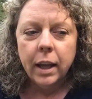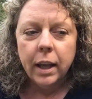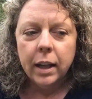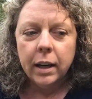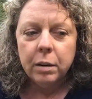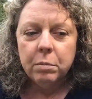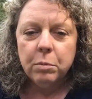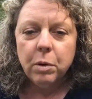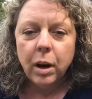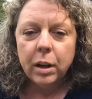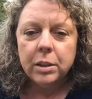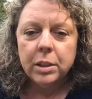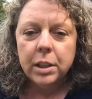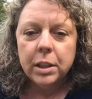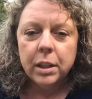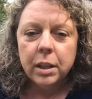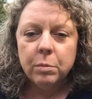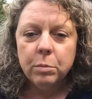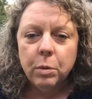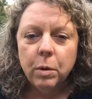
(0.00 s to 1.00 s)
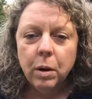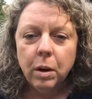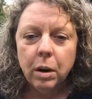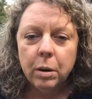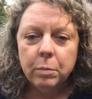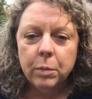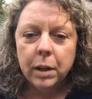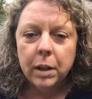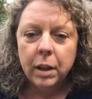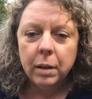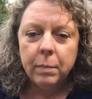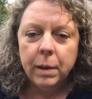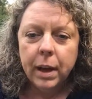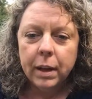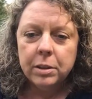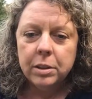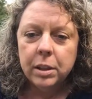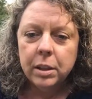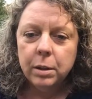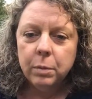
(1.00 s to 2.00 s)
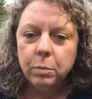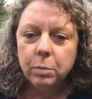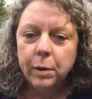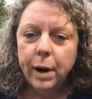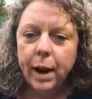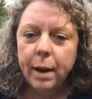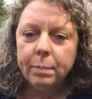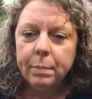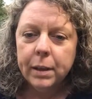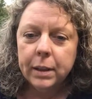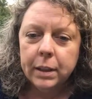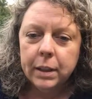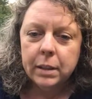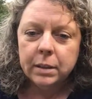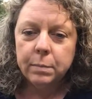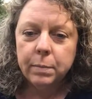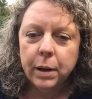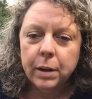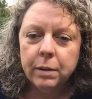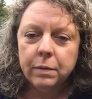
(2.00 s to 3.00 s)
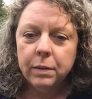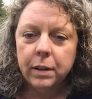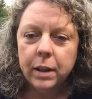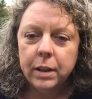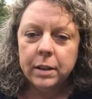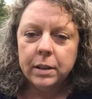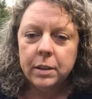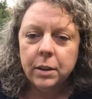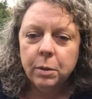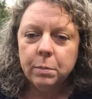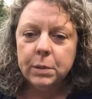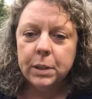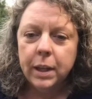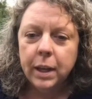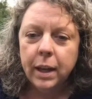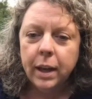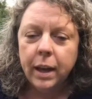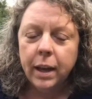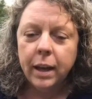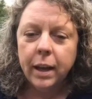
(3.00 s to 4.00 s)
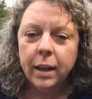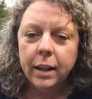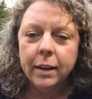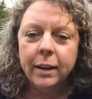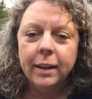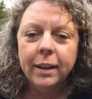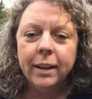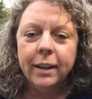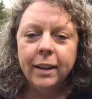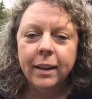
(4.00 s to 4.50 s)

And I'm watching him warm while I'm actually wrapping these butterfly soaps I had.